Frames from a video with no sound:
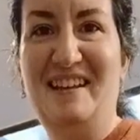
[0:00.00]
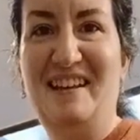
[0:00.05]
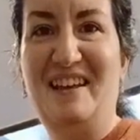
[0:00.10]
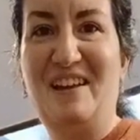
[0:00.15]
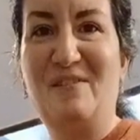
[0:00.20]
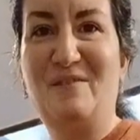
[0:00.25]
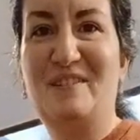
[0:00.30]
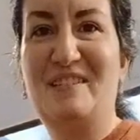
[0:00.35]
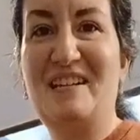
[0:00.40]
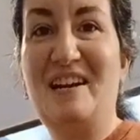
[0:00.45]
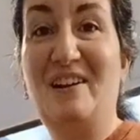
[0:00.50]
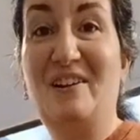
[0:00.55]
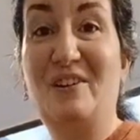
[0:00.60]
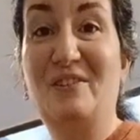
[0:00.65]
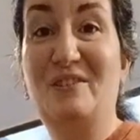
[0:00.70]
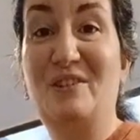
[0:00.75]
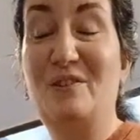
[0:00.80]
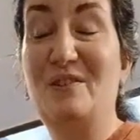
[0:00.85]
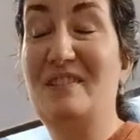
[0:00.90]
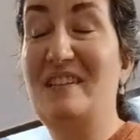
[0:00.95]
And those
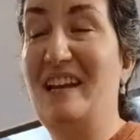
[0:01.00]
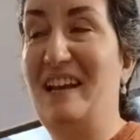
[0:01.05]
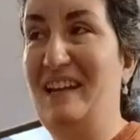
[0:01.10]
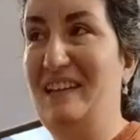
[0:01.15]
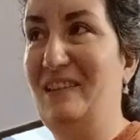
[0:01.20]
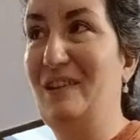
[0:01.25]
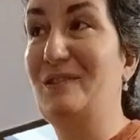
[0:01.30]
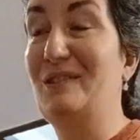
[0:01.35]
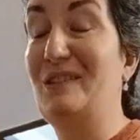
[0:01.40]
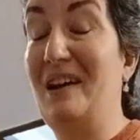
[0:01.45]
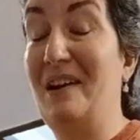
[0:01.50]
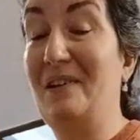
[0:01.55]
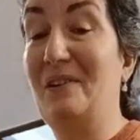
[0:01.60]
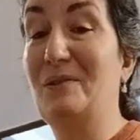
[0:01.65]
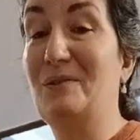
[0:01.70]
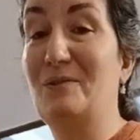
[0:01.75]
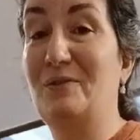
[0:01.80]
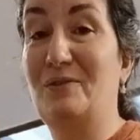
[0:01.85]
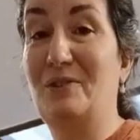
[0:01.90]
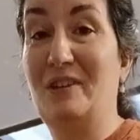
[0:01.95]

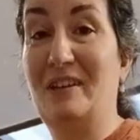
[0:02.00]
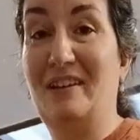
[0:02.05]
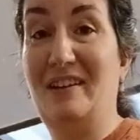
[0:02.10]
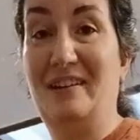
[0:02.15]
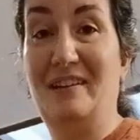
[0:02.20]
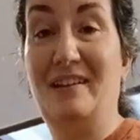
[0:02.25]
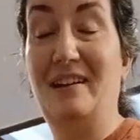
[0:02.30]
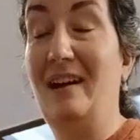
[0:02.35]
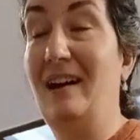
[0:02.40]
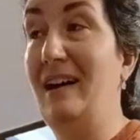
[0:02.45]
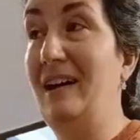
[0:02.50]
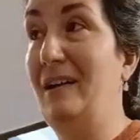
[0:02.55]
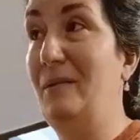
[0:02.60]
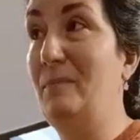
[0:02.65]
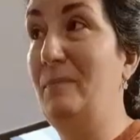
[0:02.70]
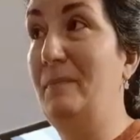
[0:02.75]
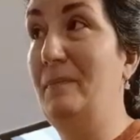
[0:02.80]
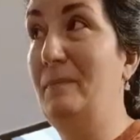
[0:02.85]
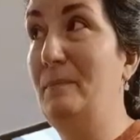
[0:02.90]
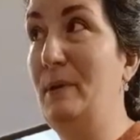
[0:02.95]
tacos are really good.
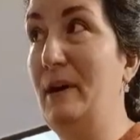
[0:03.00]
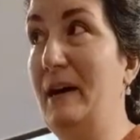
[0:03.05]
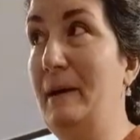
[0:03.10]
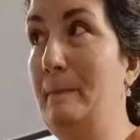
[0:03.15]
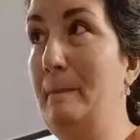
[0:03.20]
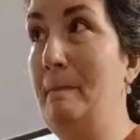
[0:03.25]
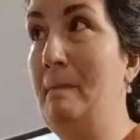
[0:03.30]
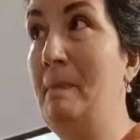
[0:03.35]
But